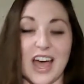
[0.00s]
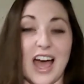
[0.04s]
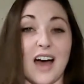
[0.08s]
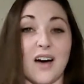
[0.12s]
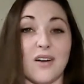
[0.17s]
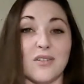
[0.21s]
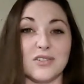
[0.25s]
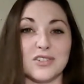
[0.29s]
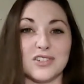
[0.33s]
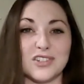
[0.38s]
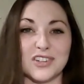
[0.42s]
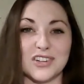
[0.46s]

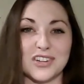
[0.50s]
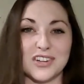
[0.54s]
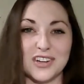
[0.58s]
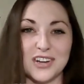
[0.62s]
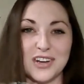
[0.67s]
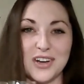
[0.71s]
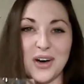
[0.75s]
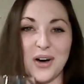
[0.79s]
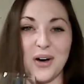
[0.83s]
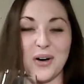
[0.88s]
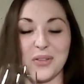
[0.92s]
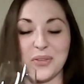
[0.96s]
out
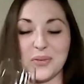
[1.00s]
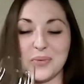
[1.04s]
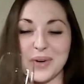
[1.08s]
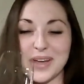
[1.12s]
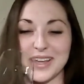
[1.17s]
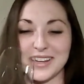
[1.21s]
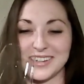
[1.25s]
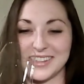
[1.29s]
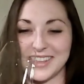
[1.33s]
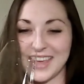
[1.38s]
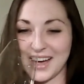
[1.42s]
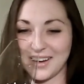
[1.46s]
all the
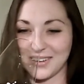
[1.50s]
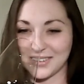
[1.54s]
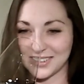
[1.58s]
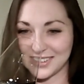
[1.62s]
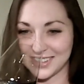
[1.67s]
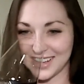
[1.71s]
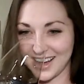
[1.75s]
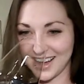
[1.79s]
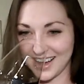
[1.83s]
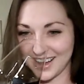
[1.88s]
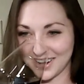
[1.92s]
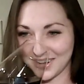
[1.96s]
way to the
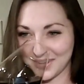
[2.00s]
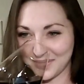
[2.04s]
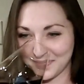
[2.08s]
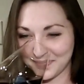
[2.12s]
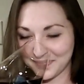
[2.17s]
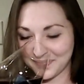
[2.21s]
outside.